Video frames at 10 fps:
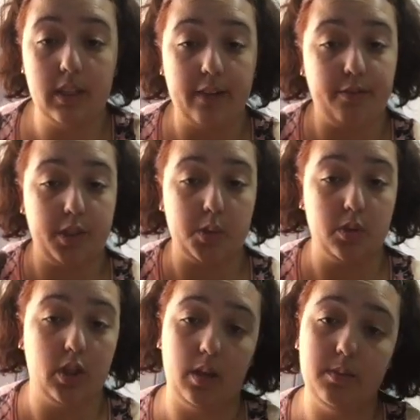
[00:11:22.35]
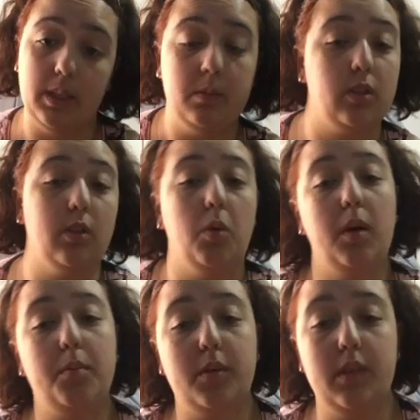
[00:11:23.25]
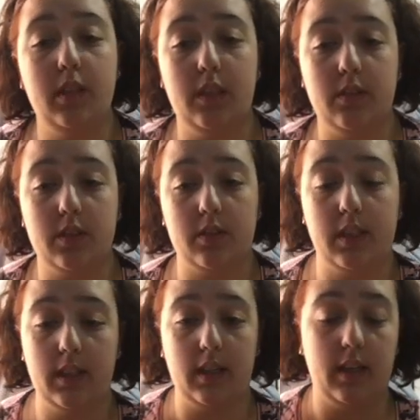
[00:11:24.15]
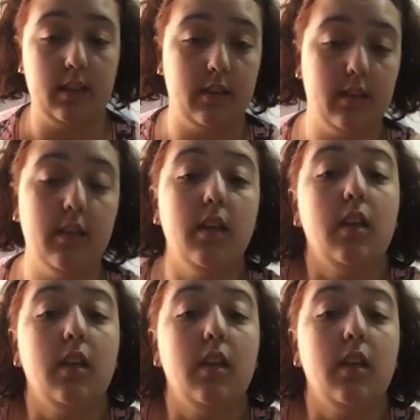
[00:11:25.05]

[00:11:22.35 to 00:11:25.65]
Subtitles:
You have visual timetables on the whiteboard here in Australia, and